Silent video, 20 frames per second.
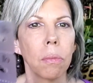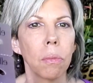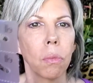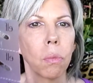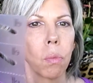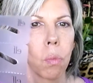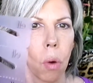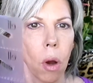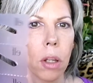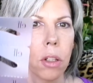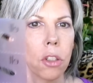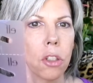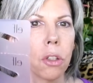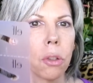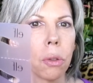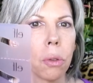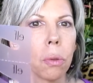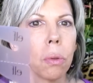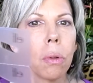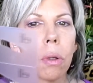want
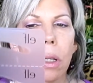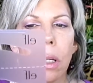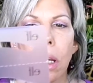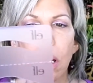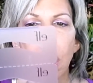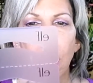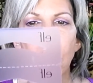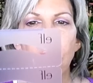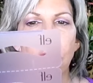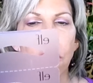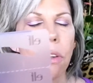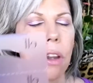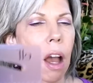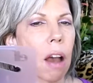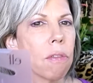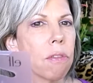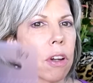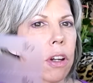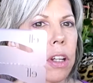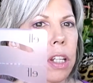to. They're
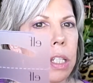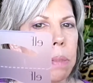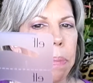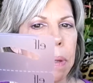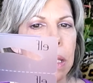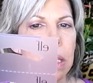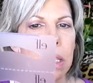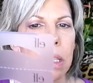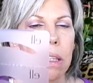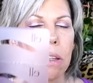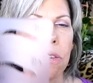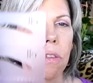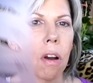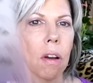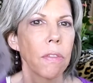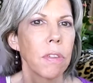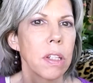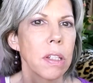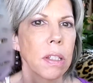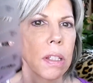not very expensive.
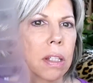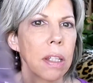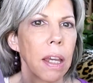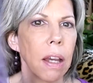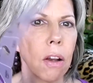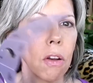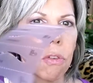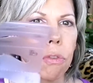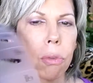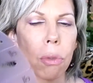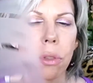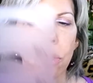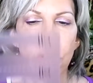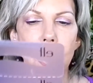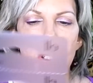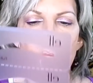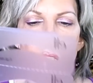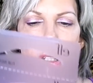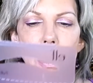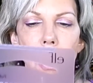Obviously Elf was
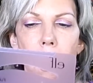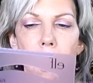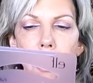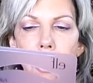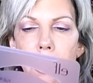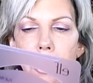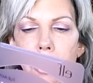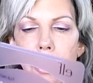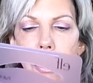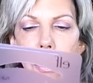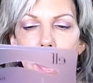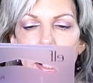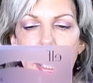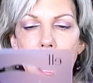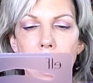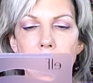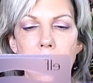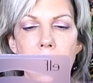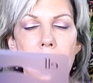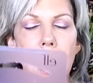just $1 or $2, I
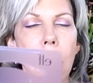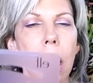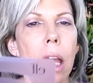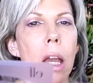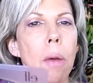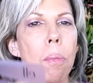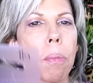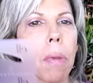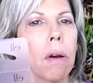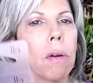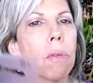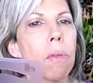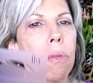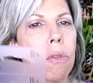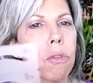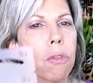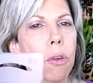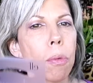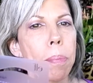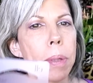guess. But
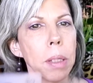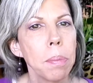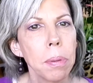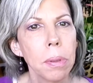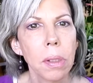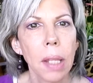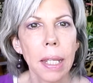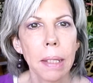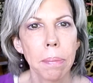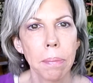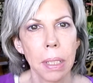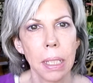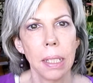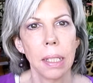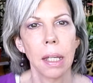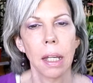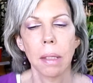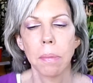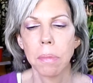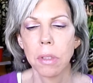for people like
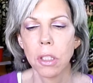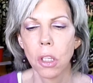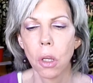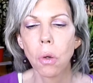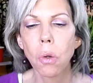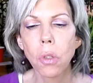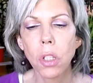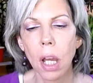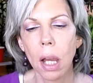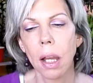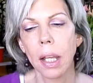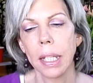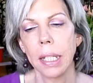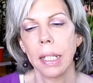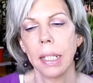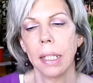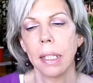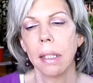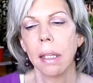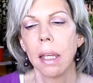me, I'm so
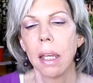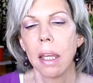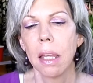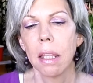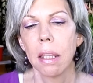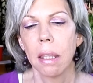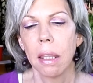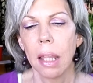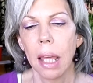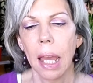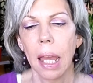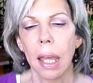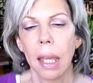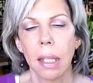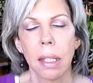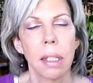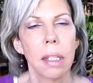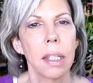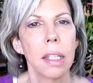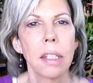tiny that
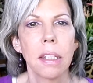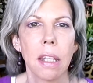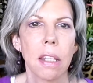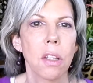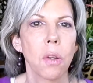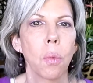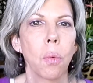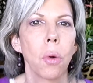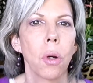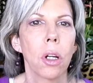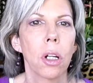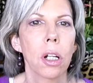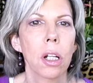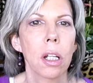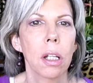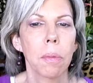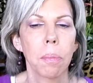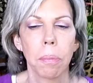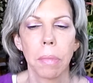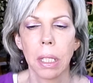it doesn't work
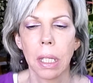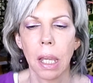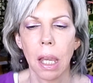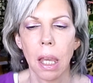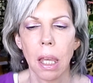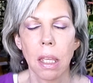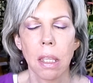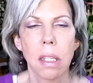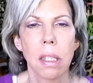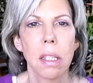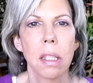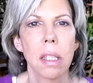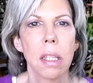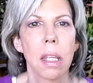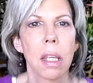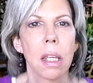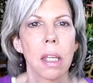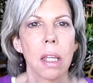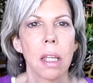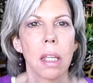because
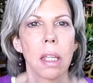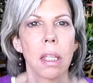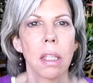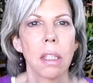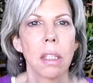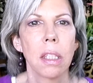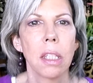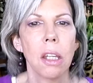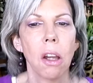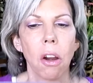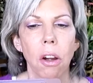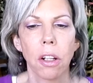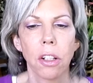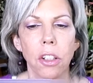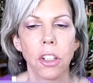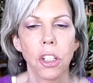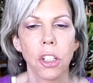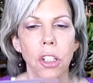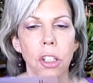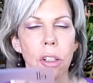the
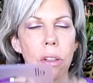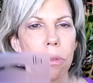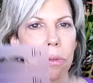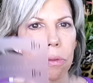arch